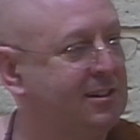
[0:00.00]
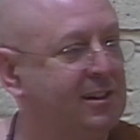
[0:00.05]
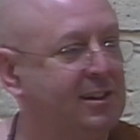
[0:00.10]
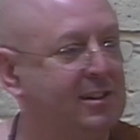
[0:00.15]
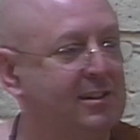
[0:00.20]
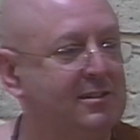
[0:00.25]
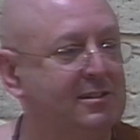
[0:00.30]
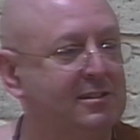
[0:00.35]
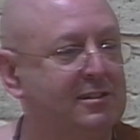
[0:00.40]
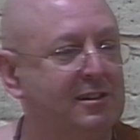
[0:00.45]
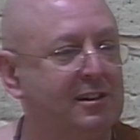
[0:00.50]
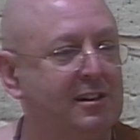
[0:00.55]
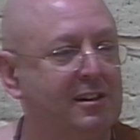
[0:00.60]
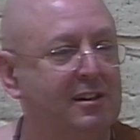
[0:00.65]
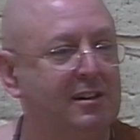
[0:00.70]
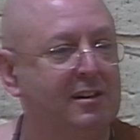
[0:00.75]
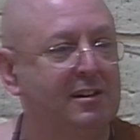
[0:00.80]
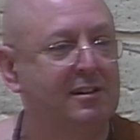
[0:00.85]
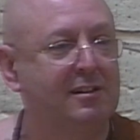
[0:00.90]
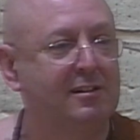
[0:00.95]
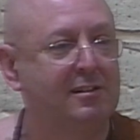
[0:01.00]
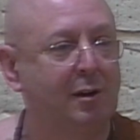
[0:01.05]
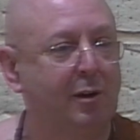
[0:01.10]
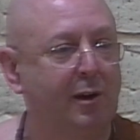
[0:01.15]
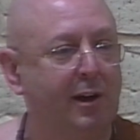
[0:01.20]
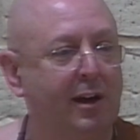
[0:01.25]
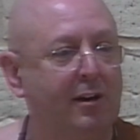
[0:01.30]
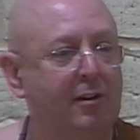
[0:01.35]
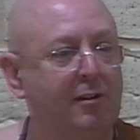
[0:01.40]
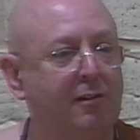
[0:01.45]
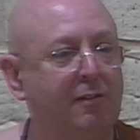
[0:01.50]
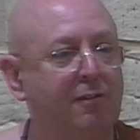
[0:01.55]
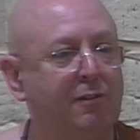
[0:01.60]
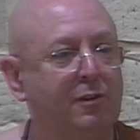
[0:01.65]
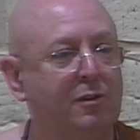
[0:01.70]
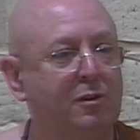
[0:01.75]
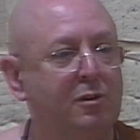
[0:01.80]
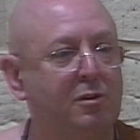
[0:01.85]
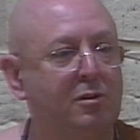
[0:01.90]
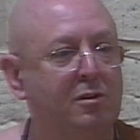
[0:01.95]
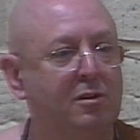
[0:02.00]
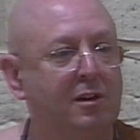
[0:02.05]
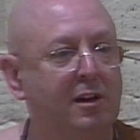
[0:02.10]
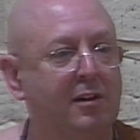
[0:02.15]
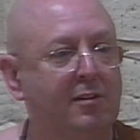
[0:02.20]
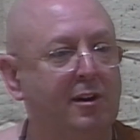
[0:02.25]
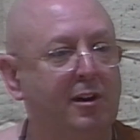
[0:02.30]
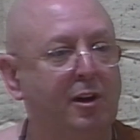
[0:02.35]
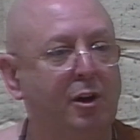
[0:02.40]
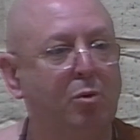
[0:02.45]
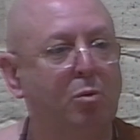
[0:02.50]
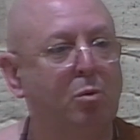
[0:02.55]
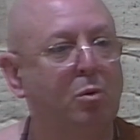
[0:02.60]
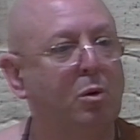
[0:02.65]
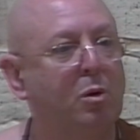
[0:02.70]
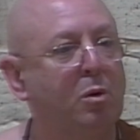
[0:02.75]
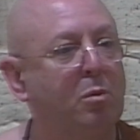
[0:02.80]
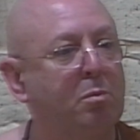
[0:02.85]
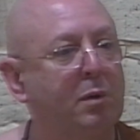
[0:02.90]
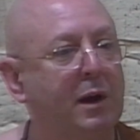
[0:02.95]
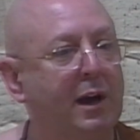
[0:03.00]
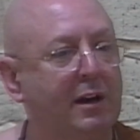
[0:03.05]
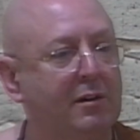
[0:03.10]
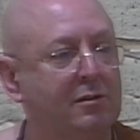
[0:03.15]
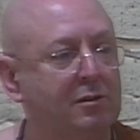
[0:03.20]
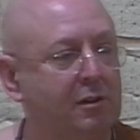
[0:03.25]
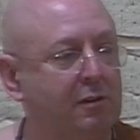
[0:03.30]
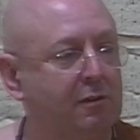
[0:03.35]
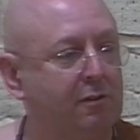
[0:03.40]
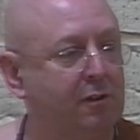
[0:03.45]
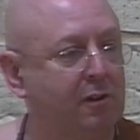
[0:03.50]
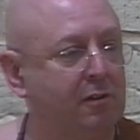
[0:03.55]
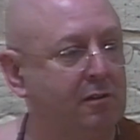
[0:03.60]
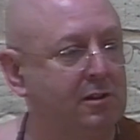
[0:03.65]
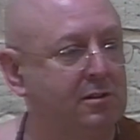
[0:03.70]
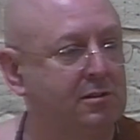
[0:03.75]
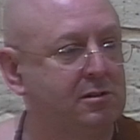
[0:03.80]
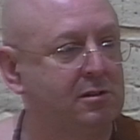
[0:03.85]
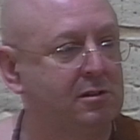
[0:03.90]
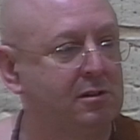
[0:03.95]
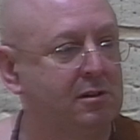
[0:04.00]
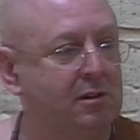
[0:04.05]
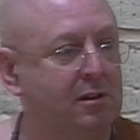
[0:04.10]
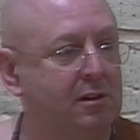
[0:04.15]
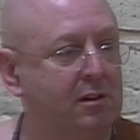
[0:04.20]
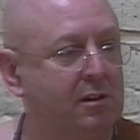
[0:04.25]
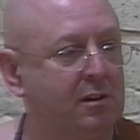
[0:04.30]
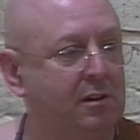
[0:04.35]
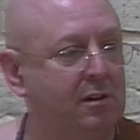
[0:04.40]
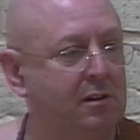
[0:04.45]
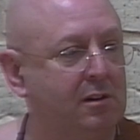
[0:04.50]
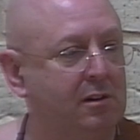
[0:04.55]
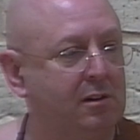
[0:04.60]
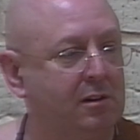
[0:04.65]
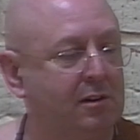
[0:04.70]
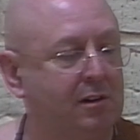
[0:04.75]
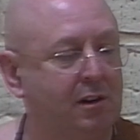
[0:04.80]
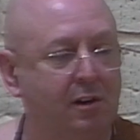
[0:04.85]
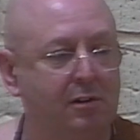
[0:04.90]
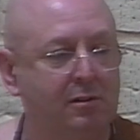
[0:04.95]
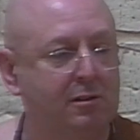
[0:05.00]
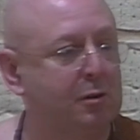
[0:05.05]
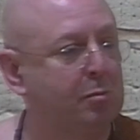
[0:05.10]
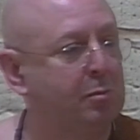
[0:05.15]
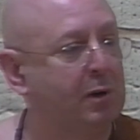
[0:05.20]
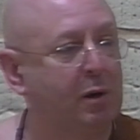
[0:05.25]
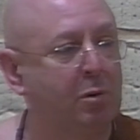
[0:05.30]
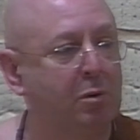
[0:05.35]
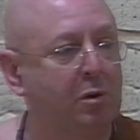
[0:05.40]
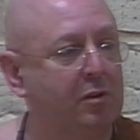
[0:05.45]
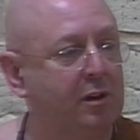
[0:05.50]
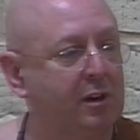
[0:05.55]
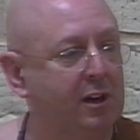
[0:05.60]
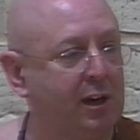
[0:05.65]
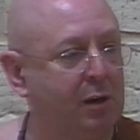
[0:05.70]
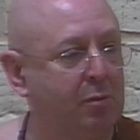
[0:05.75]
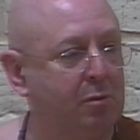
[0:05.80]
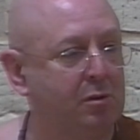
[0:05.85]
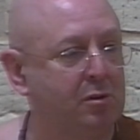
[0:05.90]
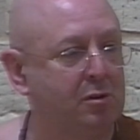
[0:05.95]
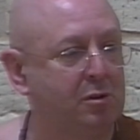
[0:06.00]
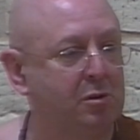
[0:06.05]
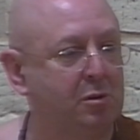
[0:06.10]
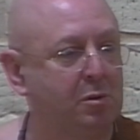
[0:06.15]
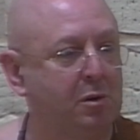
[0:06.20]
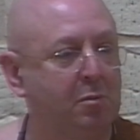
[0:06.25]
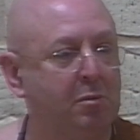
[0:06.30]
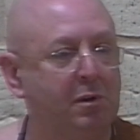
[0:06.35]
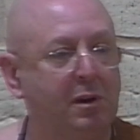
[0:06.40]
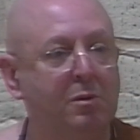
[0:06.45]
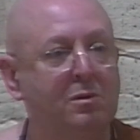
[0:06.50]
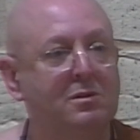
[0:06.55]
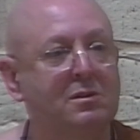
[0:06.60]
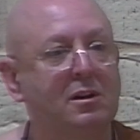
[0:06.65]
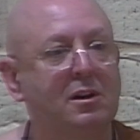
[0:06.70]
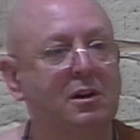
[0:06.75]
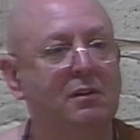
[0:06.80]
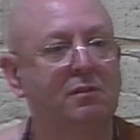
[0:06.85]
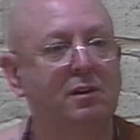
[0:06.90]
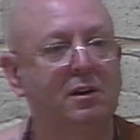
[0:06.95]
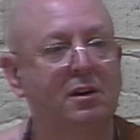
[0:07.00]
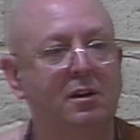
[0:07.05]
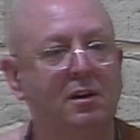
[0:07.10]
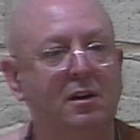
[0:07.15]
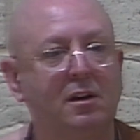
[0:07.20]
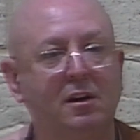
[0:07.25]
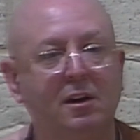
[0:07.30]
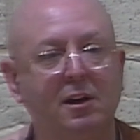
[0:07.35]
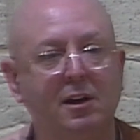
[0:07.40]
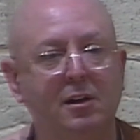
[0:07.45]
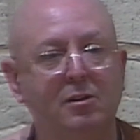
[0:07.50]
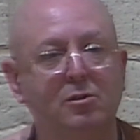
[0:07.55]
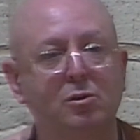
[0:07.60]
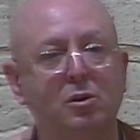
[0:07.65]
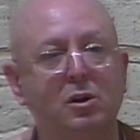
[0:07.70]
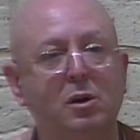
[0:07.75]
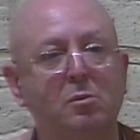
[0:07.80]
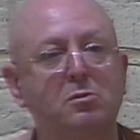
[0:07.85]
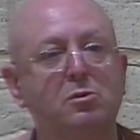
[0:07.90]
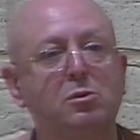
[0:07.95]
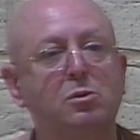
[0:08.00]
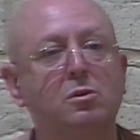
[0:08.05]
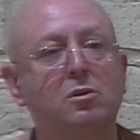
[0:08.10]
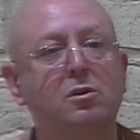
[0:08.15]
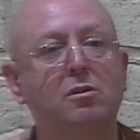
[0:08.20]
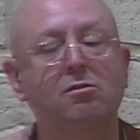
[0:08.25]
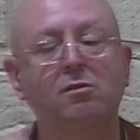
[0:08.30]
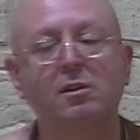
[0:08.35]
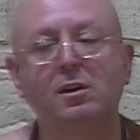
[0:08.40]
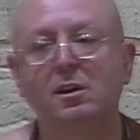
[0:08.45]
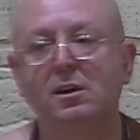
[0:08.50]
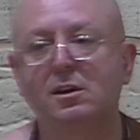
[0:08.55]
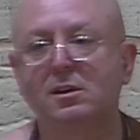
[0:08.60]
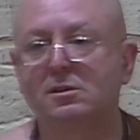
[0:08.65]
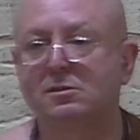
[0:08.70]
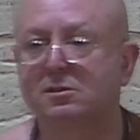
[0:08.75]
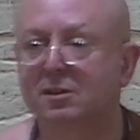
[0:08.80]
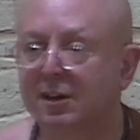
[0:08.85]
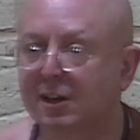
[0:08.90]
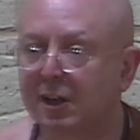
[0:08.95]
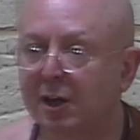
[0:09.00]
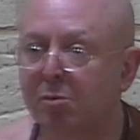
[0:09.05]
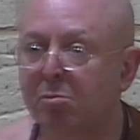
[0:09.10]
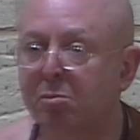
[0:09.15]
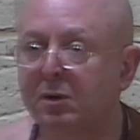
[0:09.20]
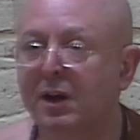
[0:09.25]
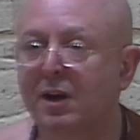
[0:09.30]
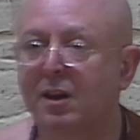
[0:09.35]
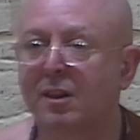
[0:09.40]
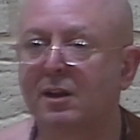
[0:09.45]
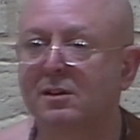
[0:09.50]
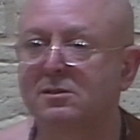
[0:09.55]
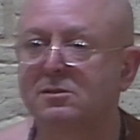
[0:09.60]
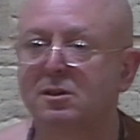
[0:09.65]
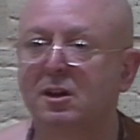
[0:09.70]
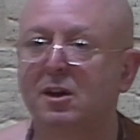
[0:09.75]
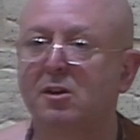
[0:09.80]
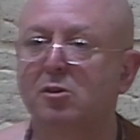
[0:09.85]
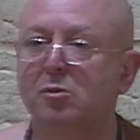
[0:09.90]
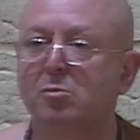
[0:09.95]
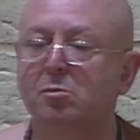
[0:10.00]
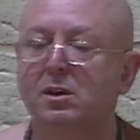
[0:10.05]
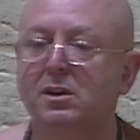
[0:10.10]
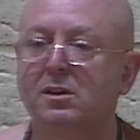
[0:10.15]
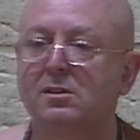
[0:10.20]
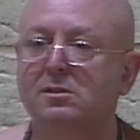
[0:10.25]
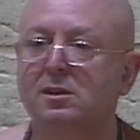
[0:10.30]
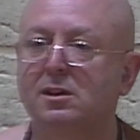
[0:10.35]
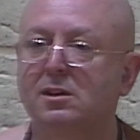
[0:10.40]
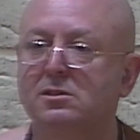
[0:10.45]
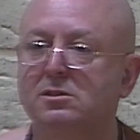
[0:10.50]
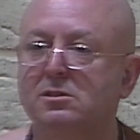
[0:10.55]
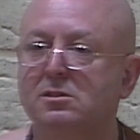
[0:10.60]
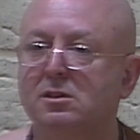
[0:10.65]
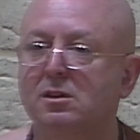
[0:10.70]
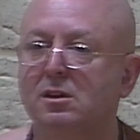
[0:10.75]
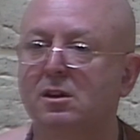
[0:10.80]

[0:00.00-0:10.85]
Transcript: is. So he had his food, and then he walked back to the forest. It didn't matter what the king would do to him, he was leaving. And it took him 2 or 3 years to get back to that state of meditation